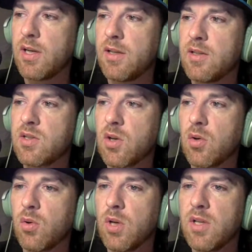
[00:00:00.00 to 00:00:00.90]
And
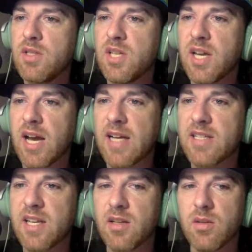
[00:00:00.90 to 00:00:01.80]
so seeing
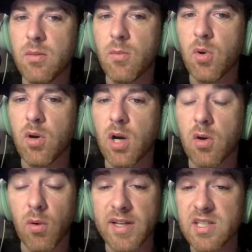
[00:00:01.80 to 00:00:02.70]
guys get a little bit more
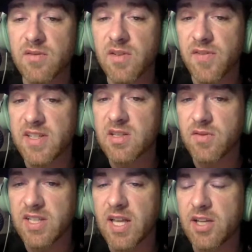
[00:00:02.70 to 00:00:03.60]
aggressive
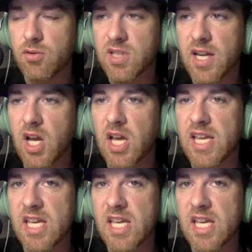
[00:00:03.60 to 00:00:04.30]
defensively, like you said,